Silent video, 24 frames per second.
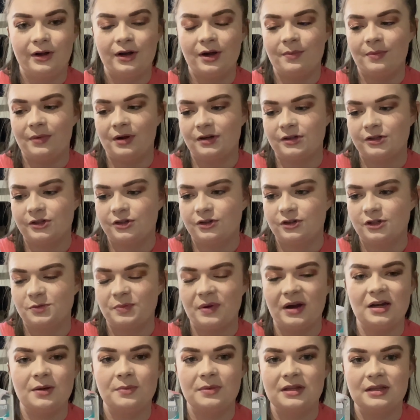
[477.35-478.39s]
I'm not sure, it's
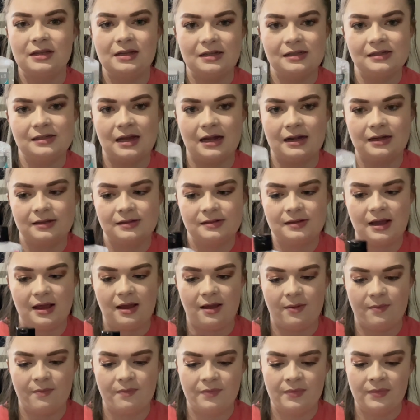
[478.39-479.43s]
probably gonna be the exact
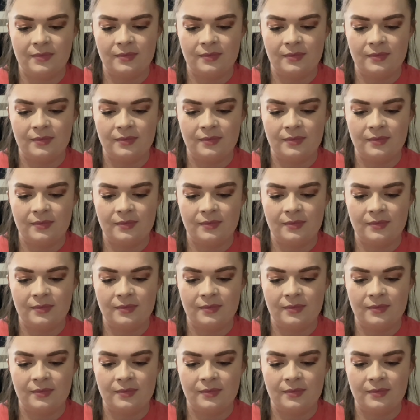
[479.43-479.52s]
same.